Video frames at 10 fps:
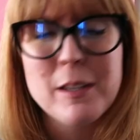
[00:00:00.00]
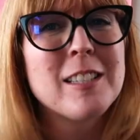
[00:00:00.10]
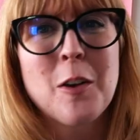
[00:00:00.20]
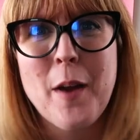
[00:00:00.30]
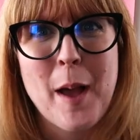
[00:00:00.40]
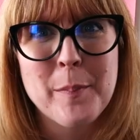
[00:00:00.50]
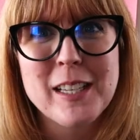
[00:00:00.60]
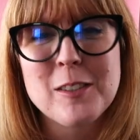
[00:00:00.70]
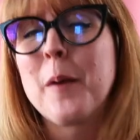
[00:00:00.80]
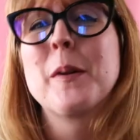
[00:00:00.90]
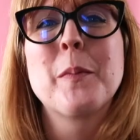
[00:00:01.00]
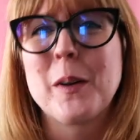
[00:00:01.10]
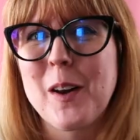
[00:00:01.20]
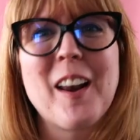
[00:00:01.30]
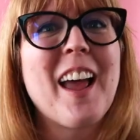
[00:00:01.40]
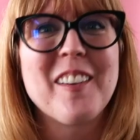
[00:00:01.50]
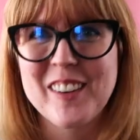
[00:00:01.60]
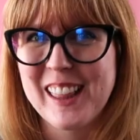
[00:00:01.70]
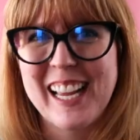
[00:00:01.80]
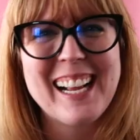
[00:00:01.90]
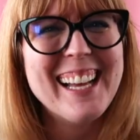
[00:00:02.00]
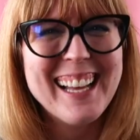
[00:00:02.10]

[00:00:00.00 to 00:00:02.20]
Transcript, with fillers: me so happy so I'm gonna put it on everything.